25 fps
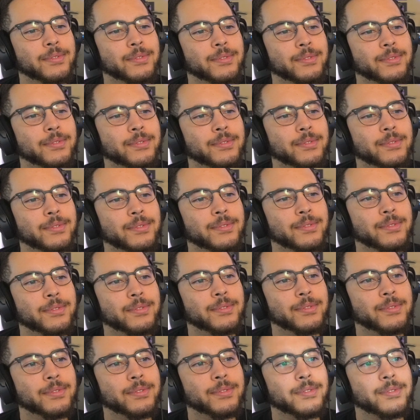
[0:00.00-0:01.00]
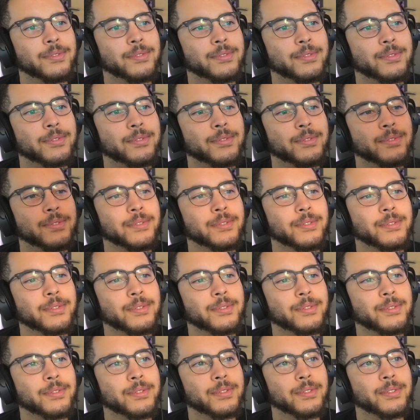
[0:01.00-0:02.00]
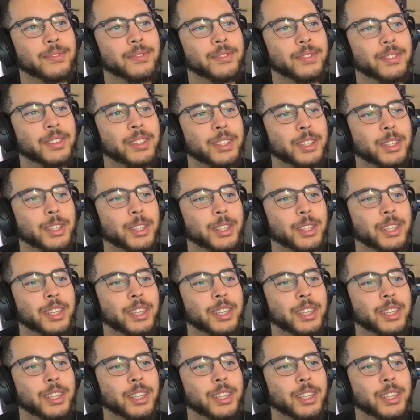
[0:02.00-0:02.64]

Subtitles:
(silence)